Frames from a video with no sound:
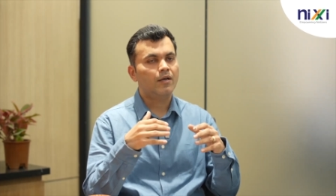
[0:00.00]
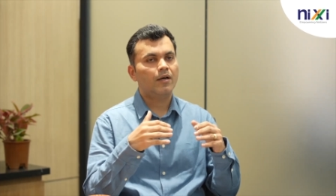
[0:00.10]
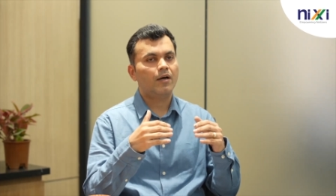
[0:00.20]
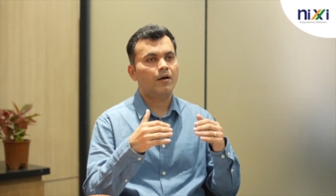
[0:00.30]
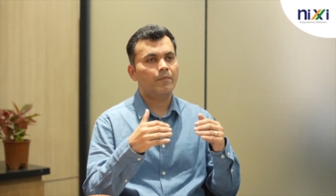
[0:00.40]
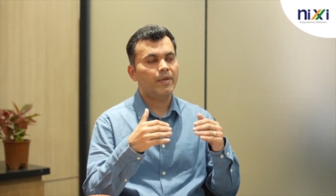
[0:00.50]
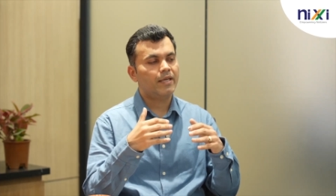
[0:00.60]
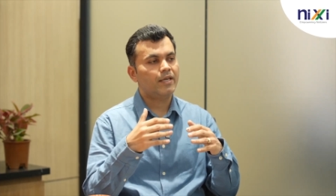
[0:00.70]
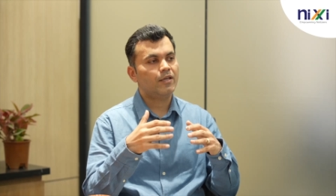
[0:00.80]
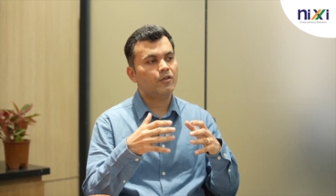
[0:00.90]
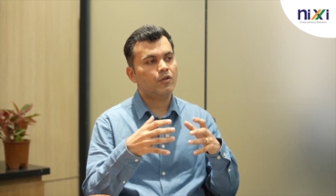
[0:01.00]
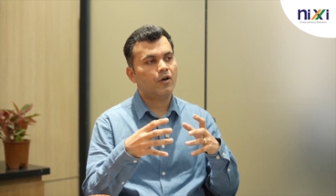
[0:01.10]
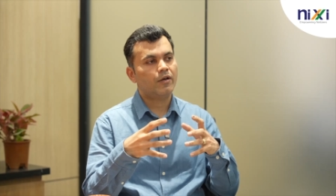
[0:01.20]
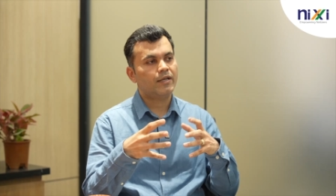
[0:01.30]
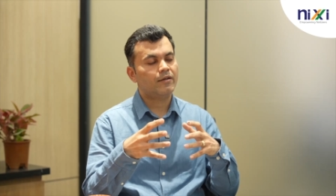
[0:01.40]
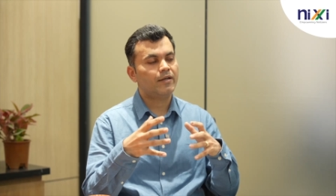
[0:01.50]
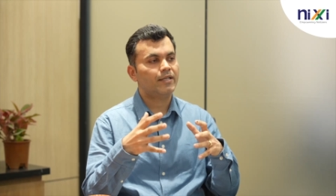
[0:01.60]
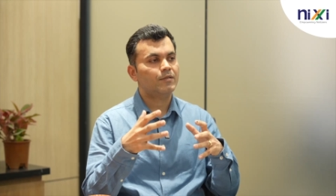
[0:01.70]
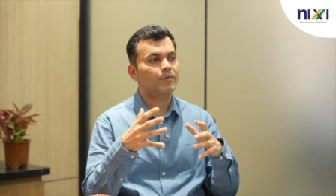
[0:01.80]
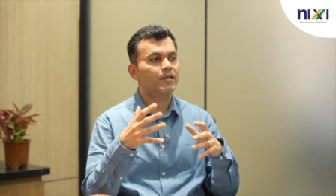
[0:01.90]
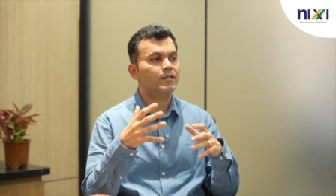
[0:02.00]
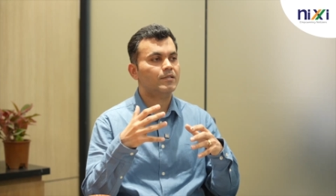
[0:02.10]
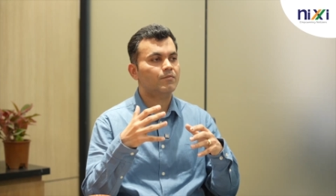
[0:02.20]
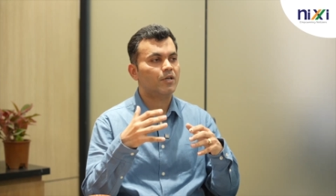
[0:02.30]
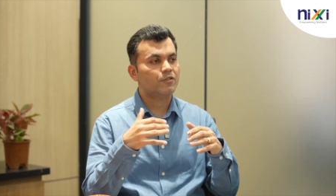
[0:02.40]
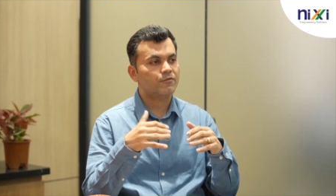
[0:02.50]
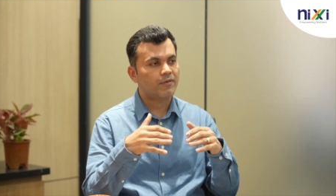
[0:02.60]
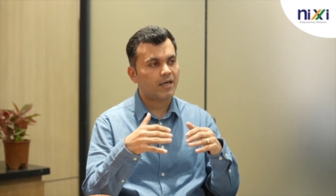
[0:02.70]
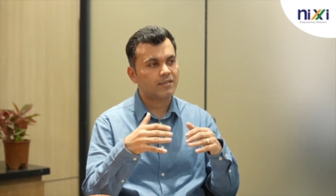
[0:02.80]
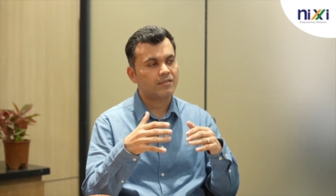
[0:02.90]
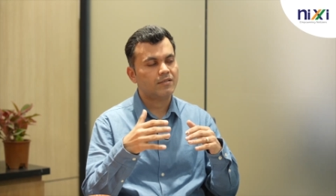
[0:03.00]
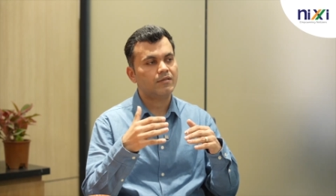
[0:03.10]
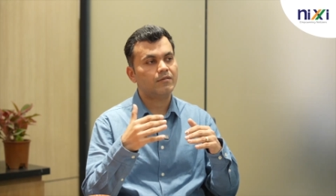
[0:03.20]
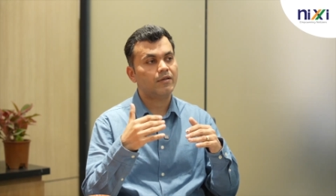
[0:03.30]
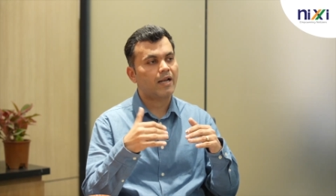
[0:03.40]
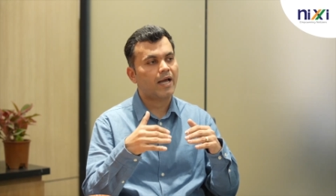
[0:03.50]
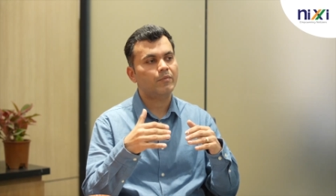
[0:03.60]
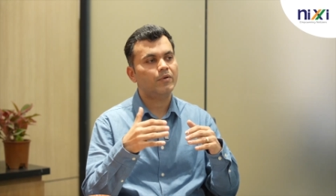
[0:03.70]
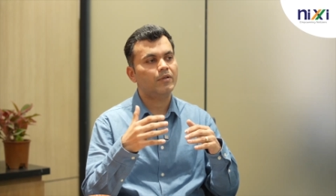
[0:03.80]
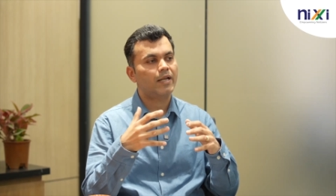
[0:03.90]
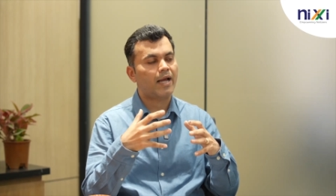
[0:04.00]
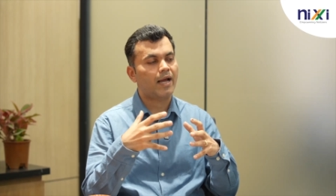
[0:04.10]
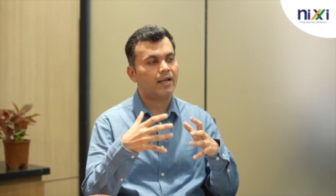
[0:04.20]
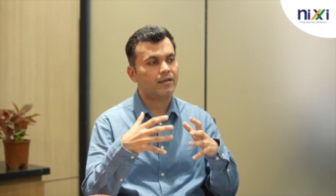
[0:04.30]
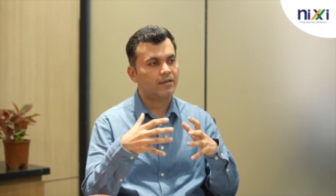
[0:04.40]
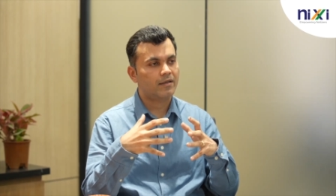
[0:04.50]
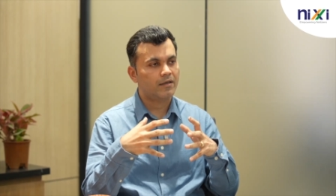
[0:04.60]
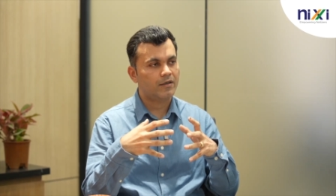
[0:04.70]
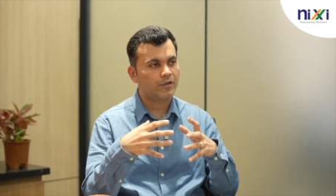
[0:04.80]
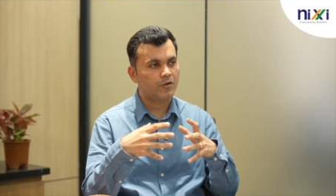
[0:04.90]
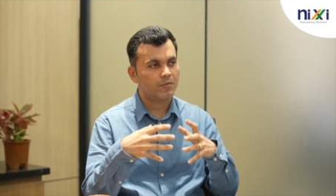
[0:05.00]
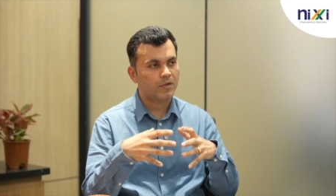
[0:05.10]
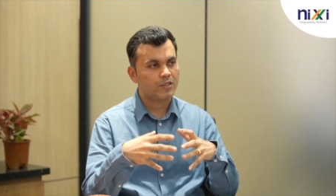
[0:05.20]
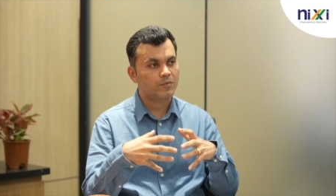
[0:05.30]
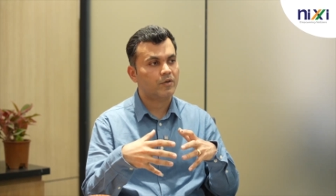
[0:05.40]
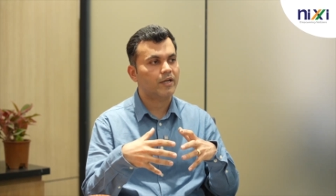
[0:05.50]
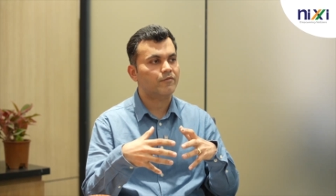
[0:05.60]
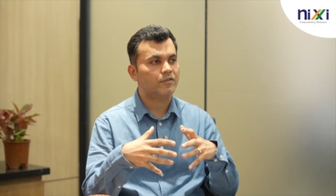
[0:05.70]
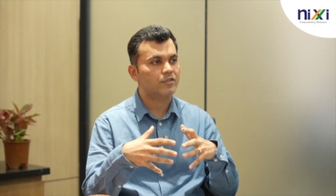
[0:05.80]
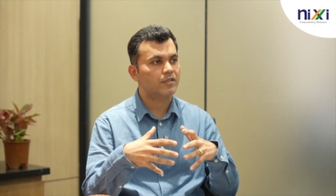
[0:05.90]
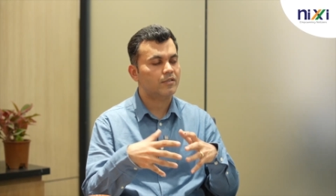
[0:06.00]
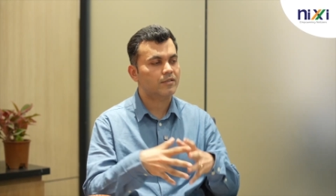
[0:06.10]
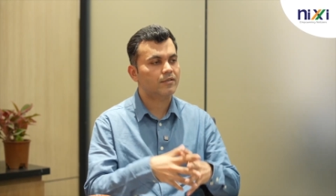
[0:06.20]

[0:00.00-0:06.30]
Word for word: uh, making your internet experience much faster reliable and uh, you know much more efficient